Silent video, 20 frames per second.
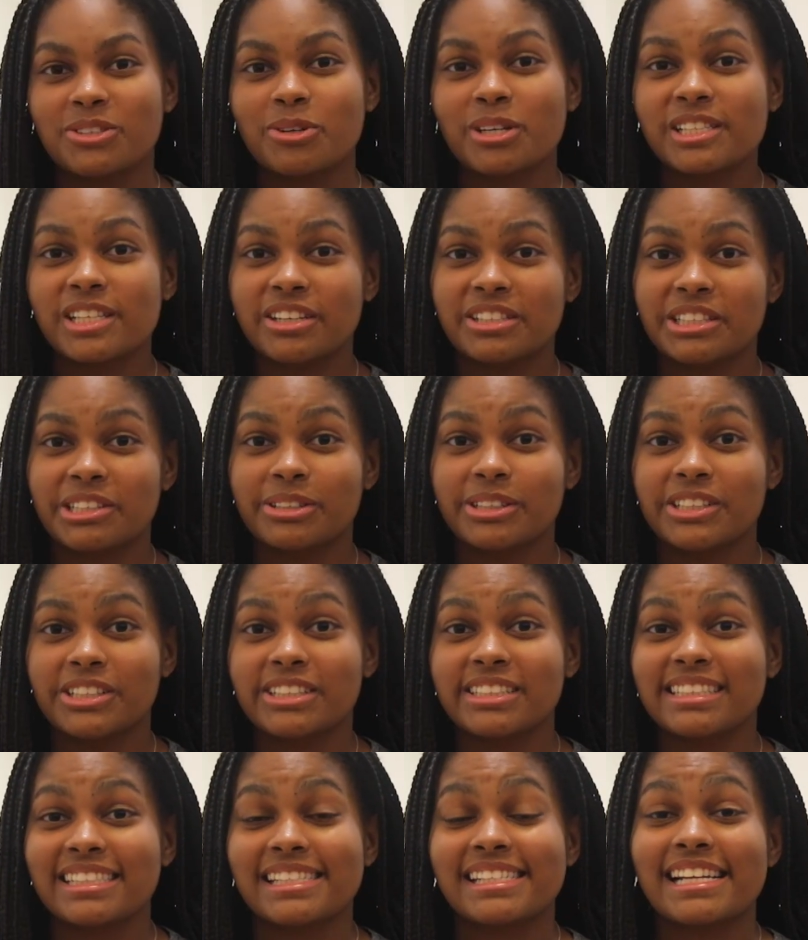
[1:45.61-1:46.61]
towards our
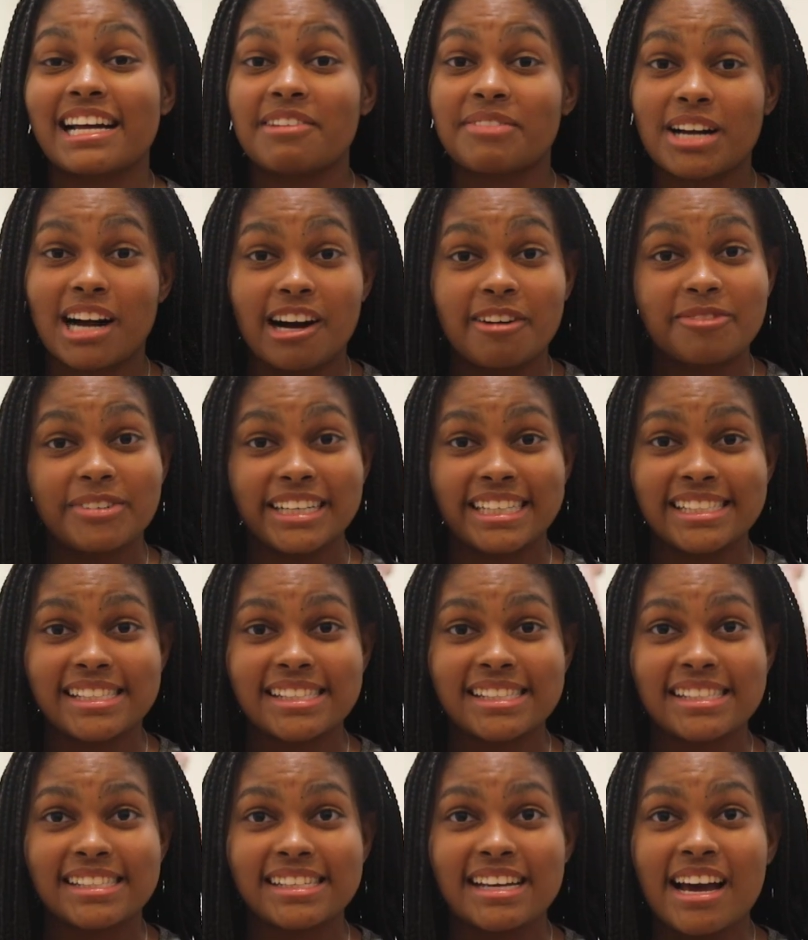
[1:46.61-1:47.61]
cheerleaders is to have
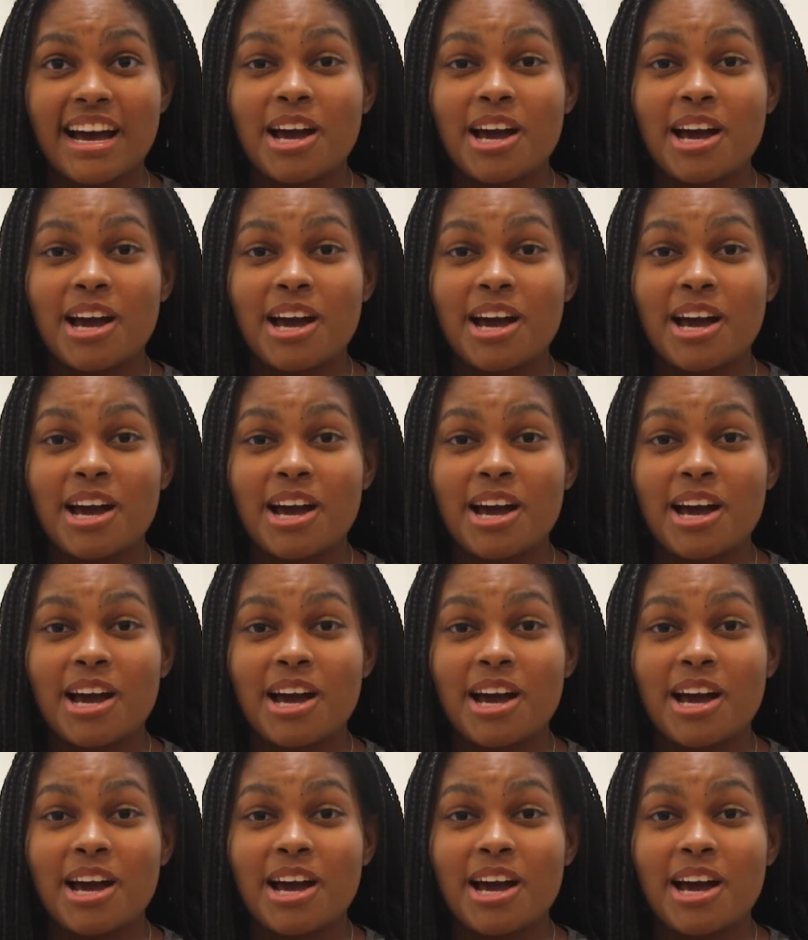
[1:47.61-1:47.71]
confidence.